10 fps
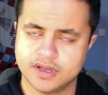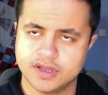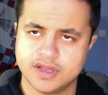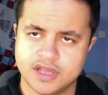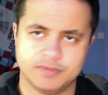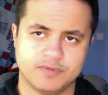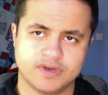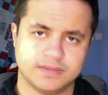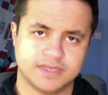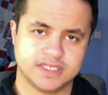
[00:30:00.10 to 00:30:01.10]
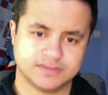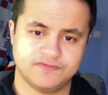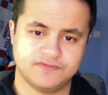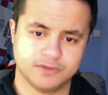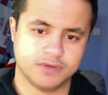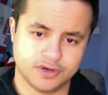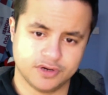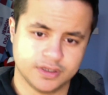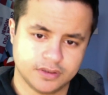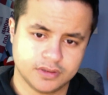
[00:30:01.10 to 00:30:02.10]
it'll be one of them days where Fulham are on it
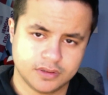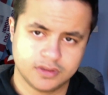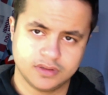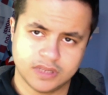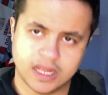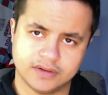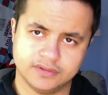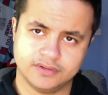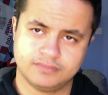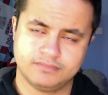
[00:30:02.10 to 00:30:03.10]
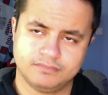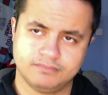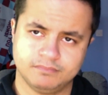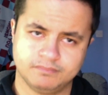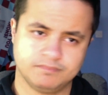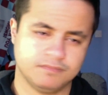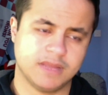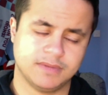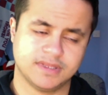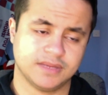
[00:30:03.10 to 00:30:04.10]
and
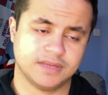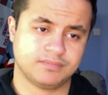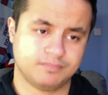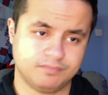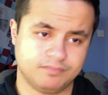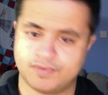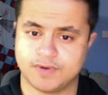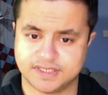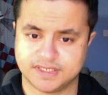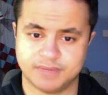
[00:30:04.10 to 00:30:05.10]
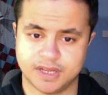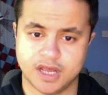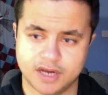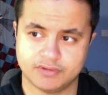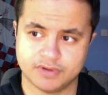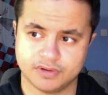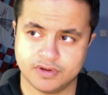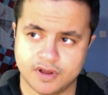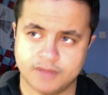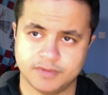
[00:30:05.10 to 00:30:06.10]
maybe they press a bit higher and
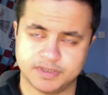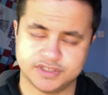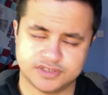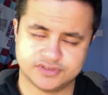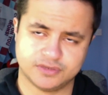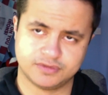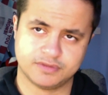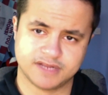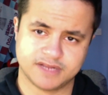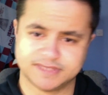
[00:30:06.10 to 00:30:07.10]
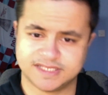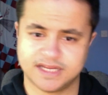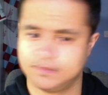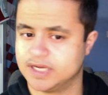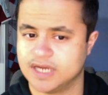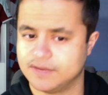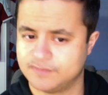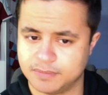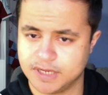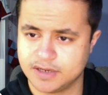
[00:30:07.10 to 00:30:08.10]
up the pitch so Tottenham can make a mistake playing out from the
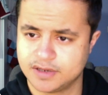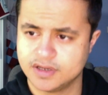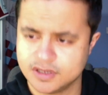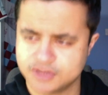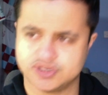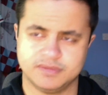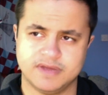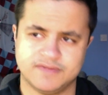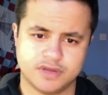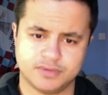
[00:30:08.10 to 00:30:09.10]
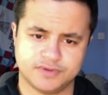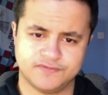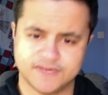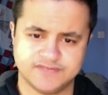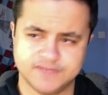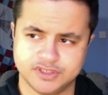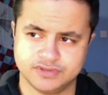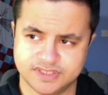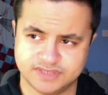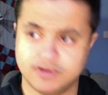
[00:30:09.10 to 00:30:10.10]
back. Tottenham have a couple of defensive
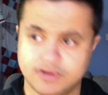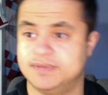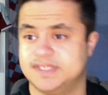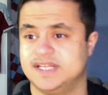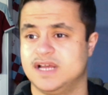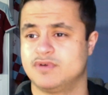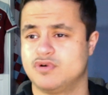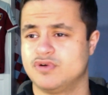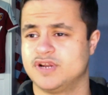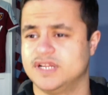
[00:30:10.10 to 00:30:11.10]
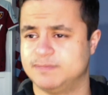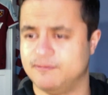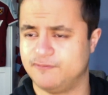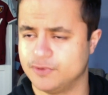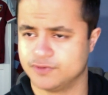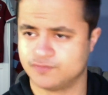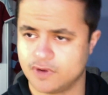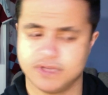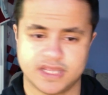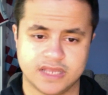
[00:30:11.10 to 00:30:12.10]
injuries as well. Obviously, I'm recording this before the
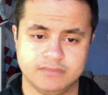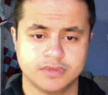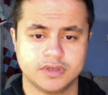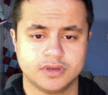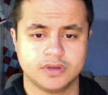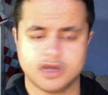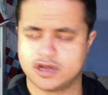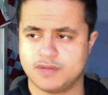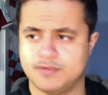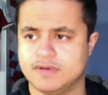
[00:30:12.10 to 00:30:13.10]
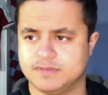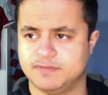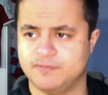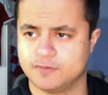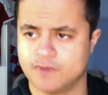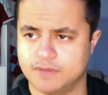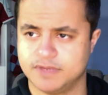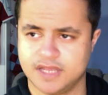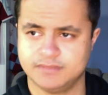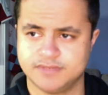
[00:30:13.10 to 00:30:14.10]
Roma game, a couple of hours before the Roma
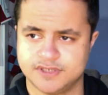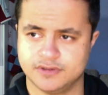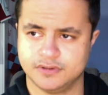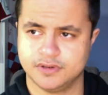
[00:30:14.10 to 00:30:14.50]
game, so